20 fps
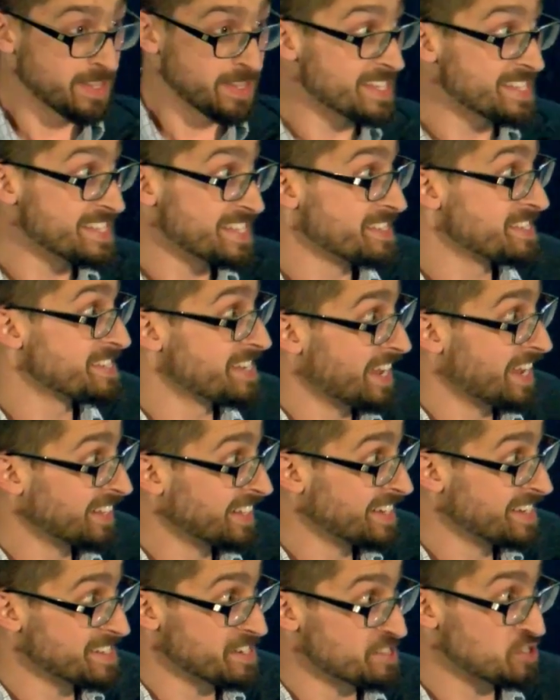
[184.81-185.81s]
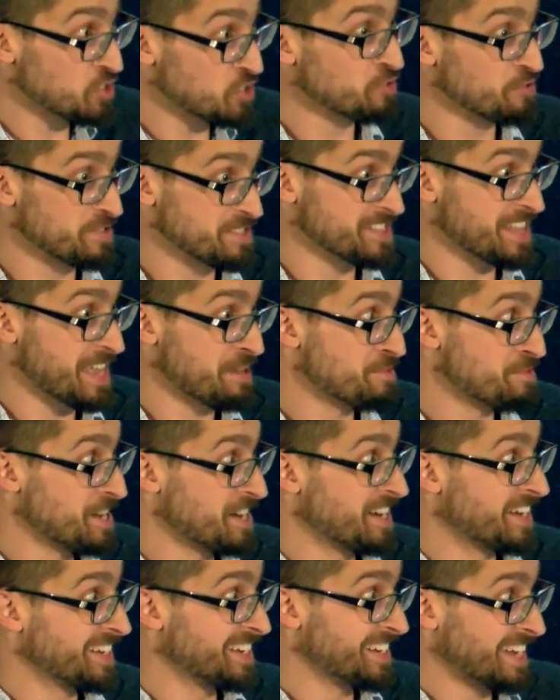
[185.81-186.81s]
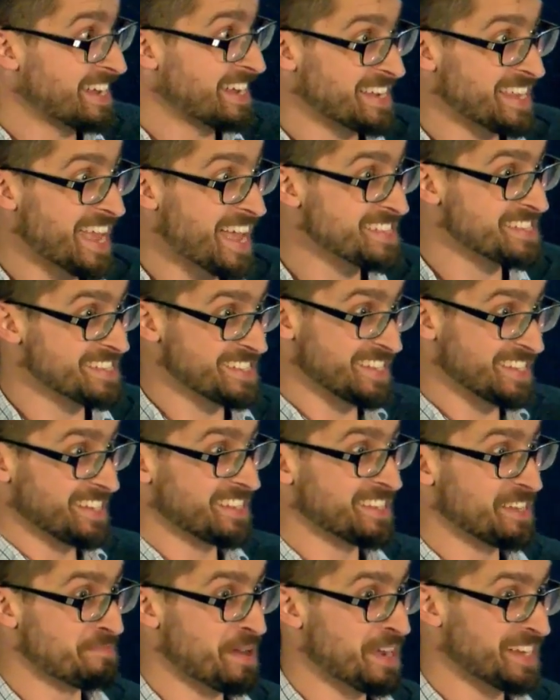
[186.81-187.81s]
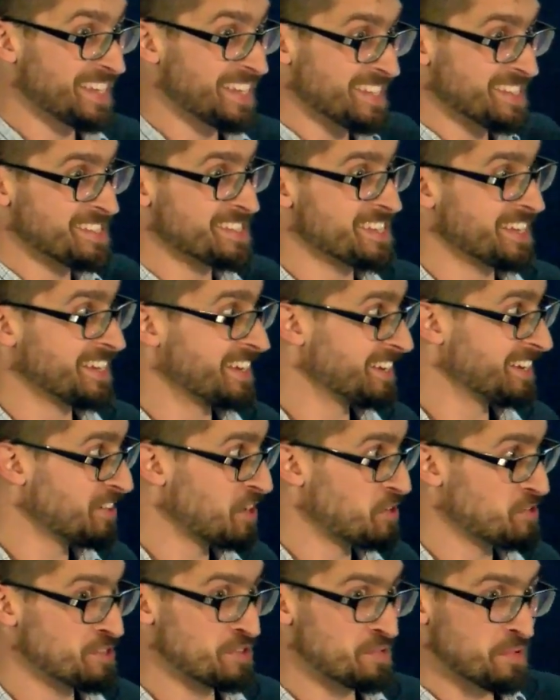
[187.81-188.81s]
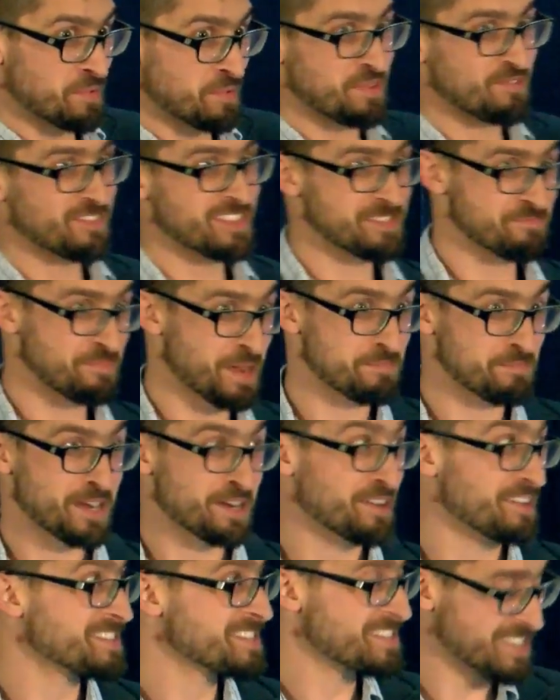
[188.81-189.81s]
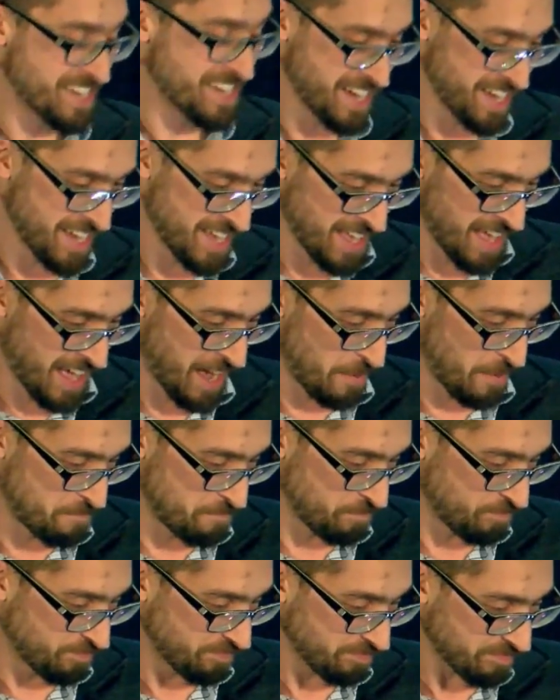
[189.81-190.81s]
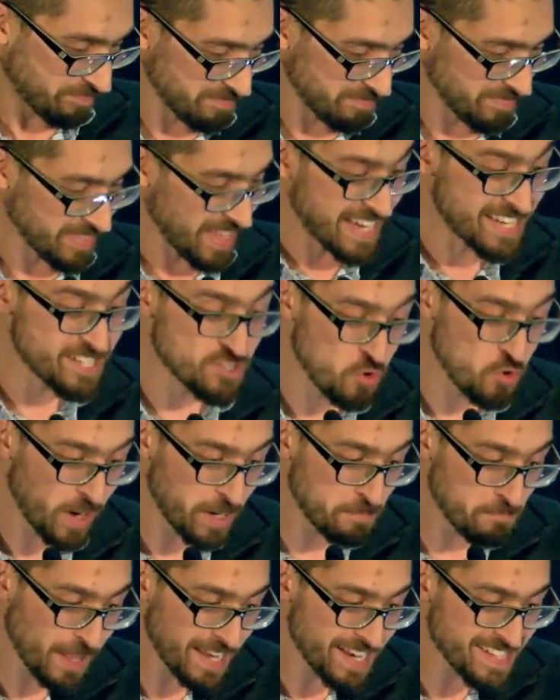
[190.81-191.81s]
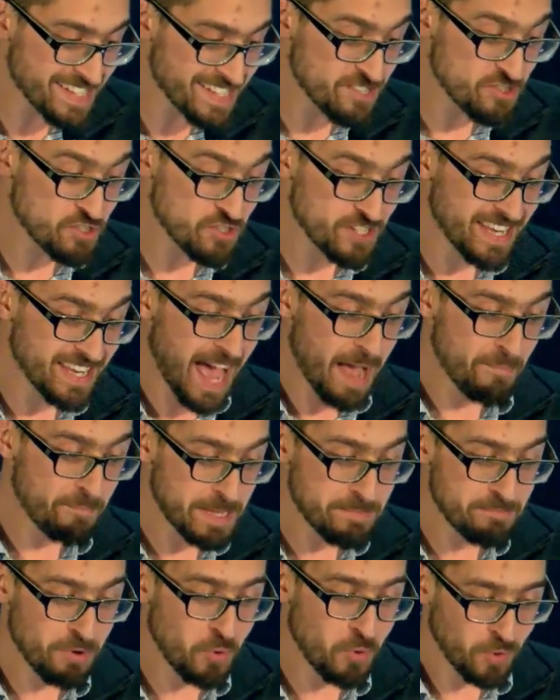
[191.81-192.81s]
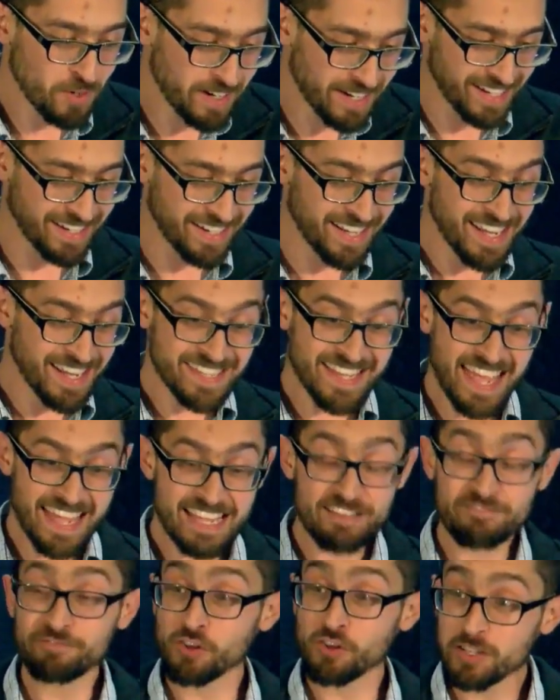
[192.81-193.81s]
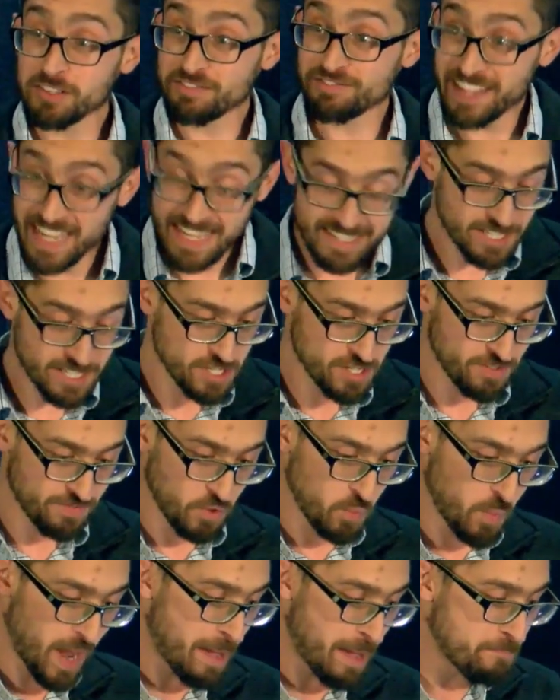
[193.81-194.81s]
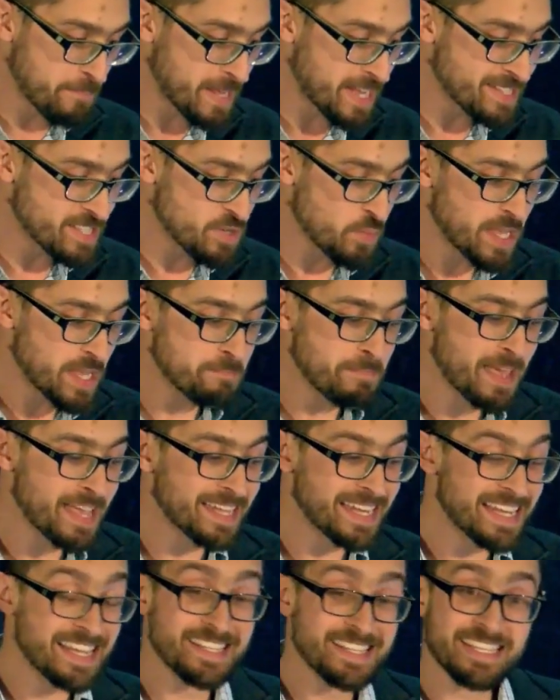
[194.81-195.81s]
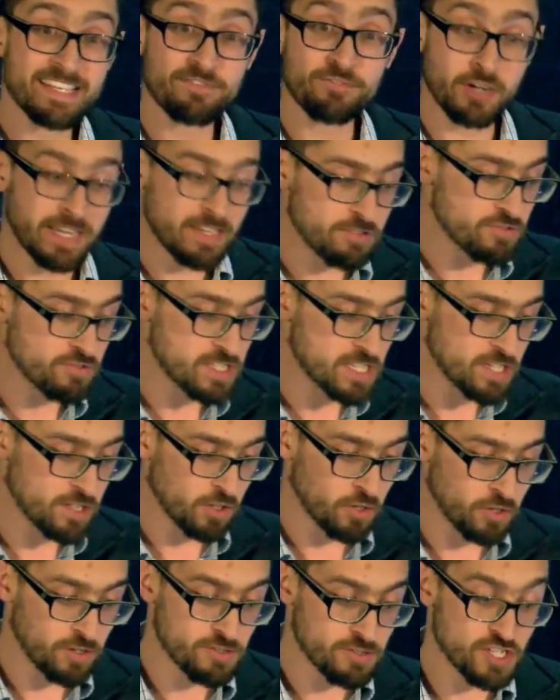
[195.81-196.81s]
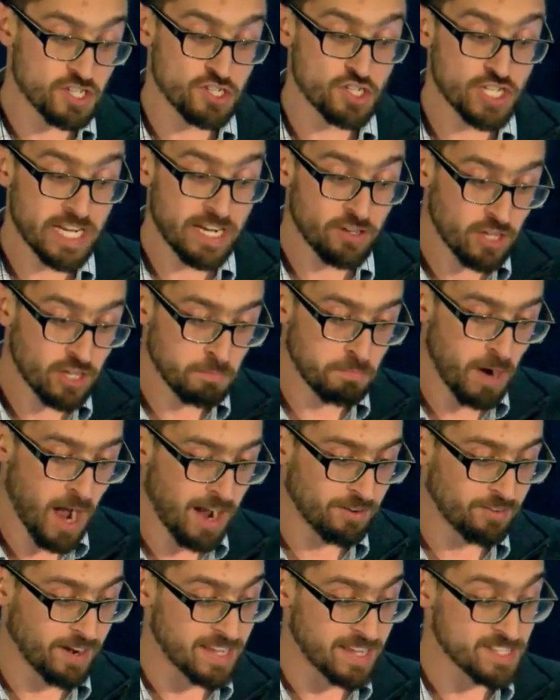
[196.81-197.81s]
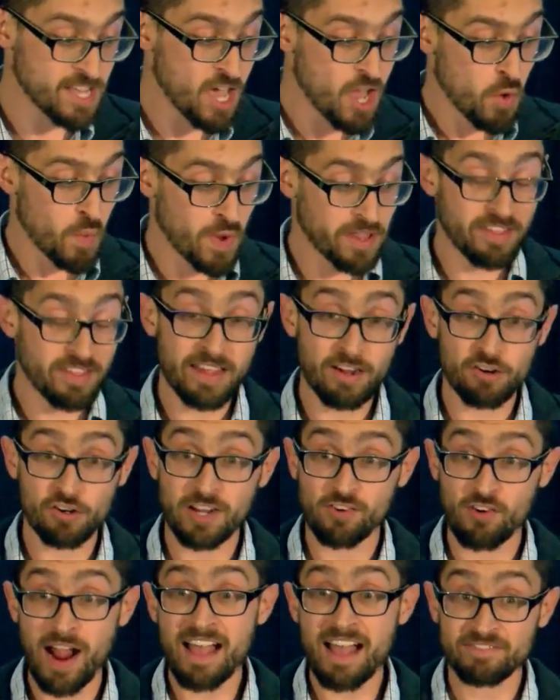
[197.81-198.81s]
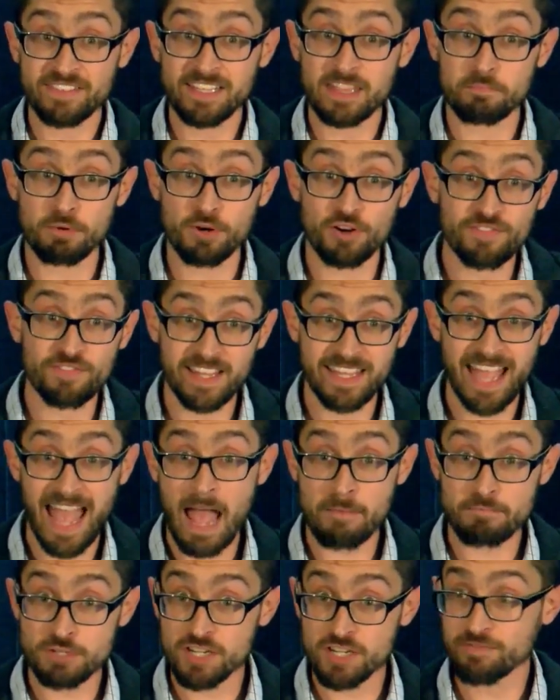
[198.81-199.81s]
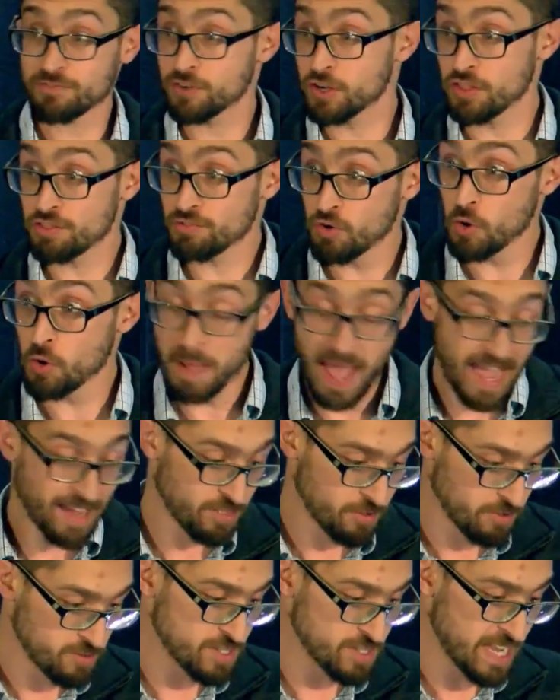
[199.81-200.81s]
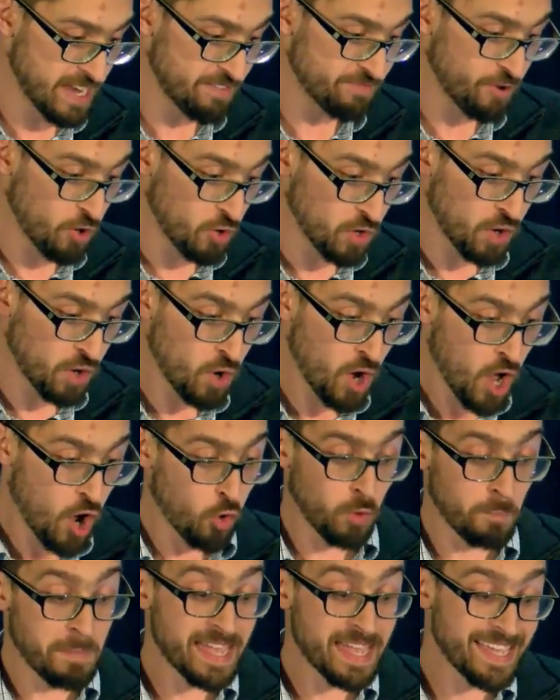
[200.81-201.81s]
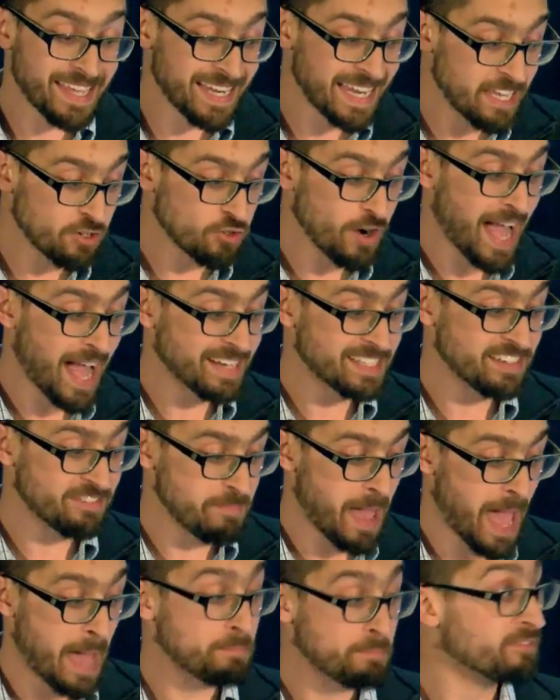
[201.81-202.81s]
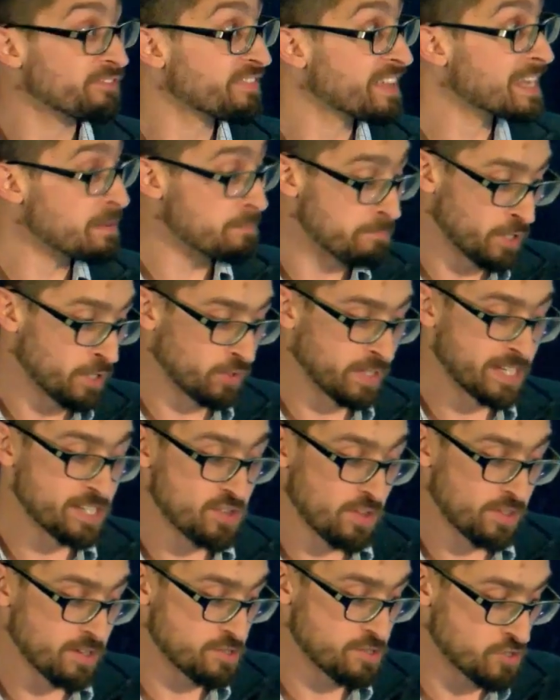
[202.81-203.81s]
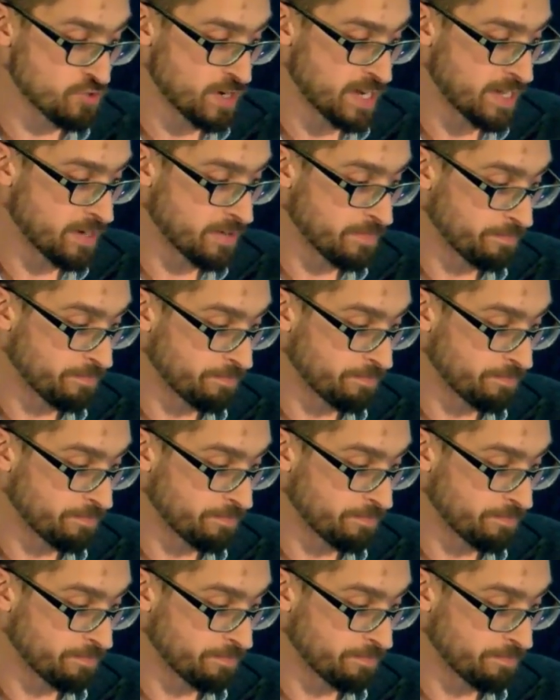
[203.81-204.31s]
This, incidentally, is a children's library in, in Kensington that my kids uh, go to when we visit my parents. Um, Historic places should not be boring. Taking full advantage of the web means that we can make it easy for interested learners to share their progress, whether they are crafting the perfect caption for a Throwback Thursday photo or making an interactive map of vacant buildings on their street.